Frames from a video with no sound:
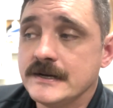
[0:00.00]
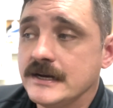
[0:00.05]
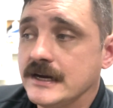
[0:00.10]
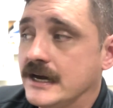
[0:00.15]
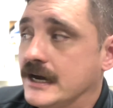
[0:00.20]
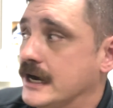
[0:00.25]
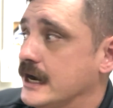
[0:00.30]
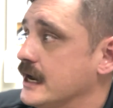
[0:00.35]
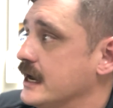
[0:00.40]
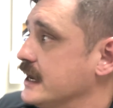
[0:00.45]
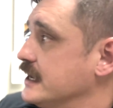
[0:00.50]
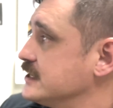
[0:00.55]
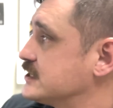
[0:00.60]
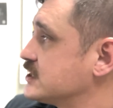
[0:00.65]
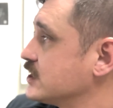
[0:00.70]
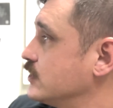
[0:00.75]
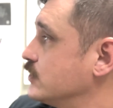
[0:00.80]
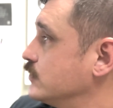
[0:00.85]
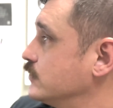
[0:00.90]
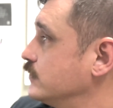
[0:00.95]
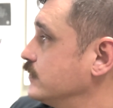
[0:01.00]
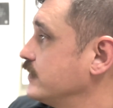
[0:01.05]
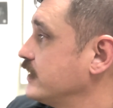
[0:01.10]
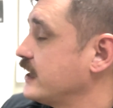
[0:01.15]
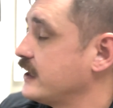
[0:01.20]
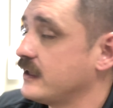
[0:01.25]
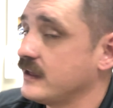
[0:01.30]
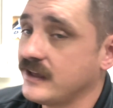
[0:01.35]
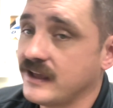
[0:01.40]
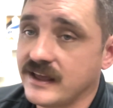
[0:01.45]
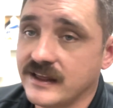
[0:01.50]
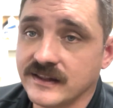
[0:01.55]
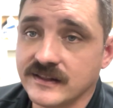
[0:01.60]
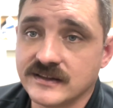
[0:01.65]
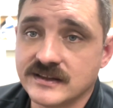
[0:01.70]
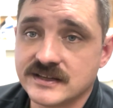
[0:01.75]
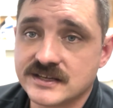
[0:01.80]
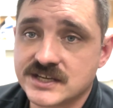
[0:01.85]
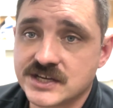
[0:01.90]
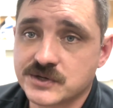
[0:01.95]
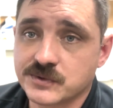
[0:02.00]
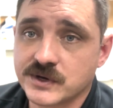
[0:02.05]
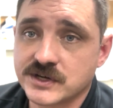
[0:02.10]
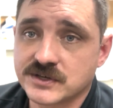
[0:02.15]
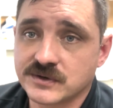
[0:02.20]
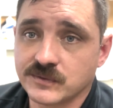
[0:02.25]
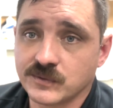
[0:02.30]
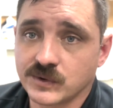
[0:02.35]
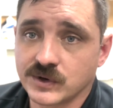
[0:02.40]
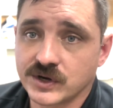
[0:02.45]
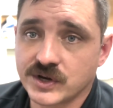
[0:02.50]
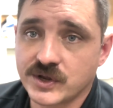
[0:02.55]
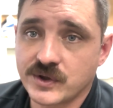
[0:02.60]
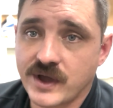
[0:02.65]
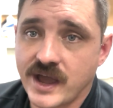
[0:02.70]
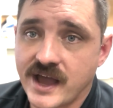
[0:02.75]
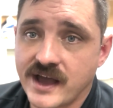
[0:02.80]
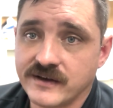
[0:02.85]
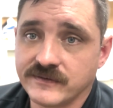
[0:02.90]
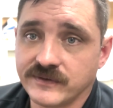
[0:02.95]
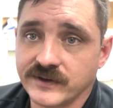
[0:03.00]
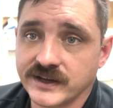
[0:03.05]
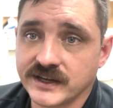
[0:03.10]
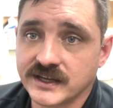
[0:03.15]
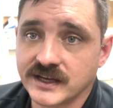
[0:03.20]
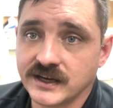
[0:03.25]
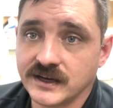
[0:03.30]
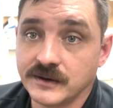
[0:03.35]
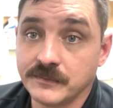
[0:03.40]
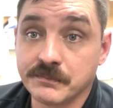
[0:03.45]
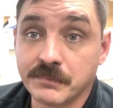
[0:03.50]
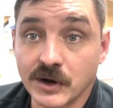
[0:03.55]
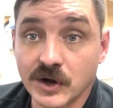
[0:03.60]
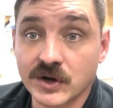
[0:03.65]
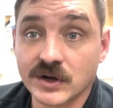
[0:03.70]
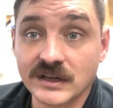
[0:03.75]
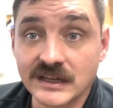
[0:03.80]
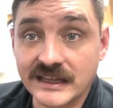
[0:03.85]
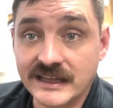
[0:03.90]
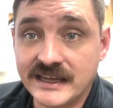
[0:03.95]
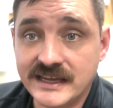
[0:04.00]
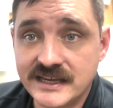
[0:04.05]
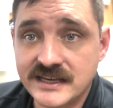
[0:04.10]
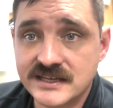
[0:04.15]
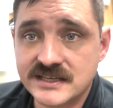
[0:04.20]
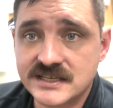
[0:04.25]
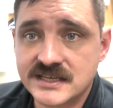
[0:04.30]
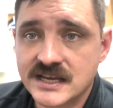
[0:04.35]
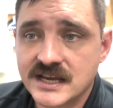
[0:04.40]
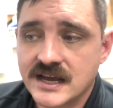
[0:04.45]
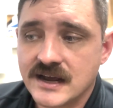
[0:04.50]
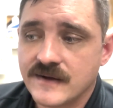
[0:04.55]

And so in the situation where you have like burnt leads,